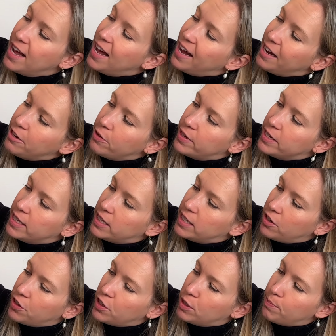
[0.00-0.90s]
And you can see
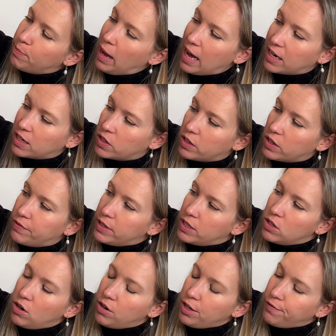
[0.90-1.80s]
on this back sleeve, it's
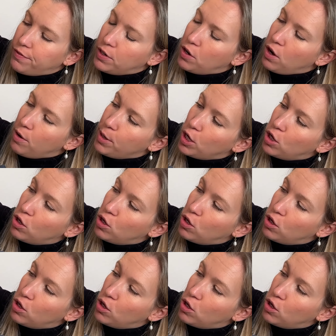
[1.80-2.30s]
not even coming